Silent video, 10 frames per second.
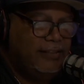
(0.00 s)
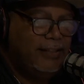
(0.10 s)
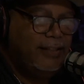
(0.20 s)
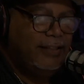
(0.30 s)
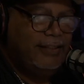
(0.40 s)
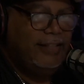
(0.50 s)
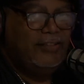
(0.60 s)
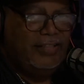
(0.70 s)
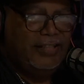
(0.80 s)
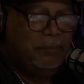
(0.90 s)
you
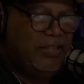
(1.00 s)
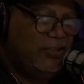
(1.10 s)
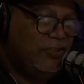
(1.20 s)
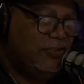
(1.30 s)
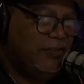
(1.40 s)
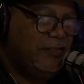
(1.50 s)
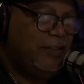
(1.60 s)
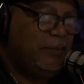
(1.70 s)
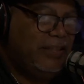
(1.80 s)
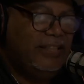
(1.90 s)
get pictures of him
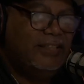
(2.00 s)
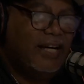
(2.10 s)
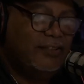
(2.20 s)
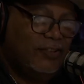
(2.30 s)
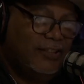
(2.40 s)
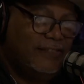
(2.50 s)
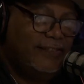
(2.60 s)
eating hot dogs.